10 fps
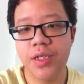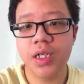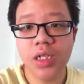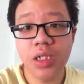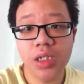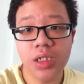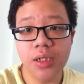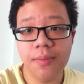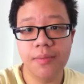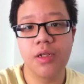it.
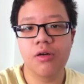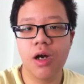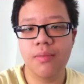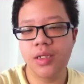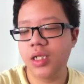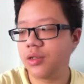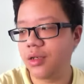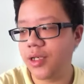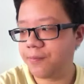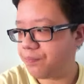No harm done,
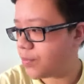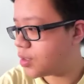right?